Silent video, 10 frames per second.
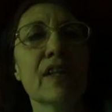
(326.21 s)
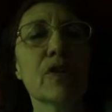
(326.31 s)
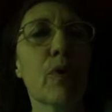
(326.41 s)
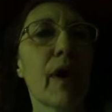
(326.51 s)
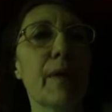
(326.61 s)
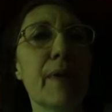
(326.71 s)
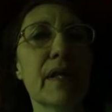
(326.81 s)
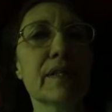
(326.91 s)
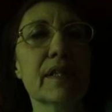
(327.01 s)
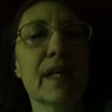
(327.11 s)
and to where
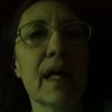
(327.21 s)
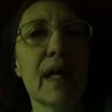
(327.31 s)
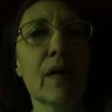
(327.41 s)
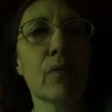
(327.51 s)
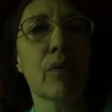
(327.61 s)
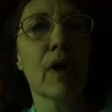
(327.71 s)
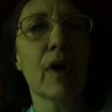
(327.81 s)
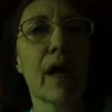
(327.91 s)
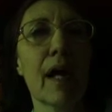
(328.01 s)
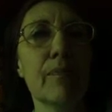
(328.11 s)
I'm at today,
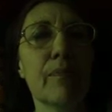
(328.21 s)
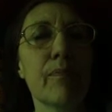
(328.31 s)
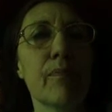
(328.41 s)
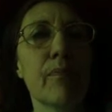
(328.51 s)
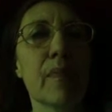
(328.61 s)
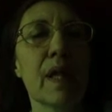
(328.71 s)
where I'm